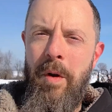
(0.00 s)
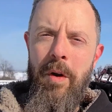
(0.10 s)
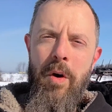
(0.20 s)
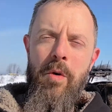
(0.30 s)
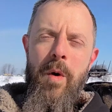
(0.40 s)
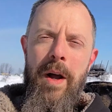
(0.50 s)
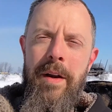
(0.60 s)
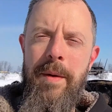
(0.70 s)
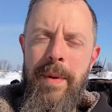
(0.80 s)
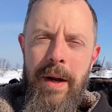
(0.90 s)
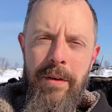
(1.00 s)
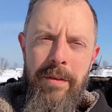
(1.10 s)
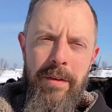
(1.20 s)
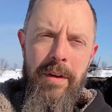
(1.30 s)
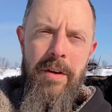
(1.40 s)
low quality
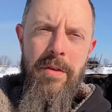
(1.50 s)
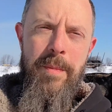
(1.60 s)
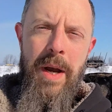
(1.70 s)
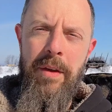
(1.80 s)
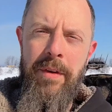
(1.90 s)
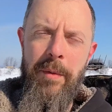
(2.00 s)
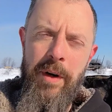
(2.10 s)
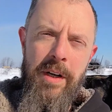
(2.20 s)
bales. These are bales that were